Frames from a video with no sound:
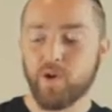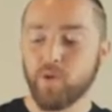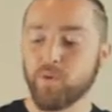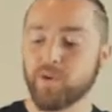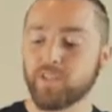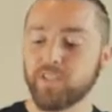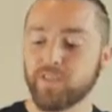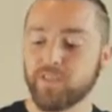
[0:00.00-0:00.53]

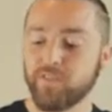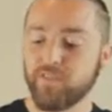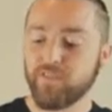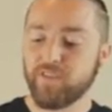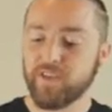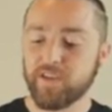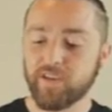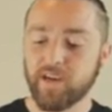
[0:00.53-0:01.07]
What does it
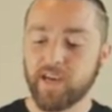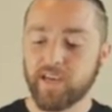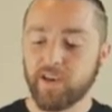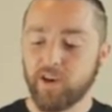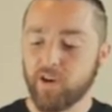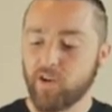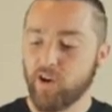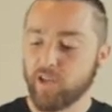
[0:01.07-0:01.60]
feel like
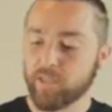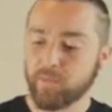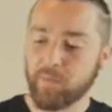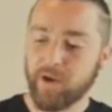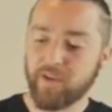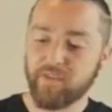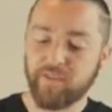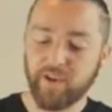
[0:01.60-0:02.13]
across
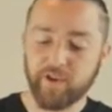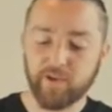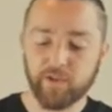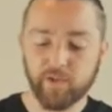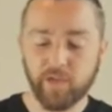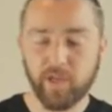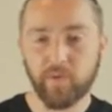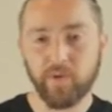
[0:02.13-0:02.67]
my fingers?
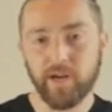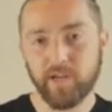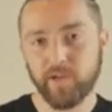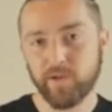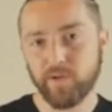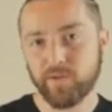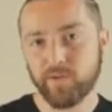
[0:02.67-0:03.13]
So like when I do a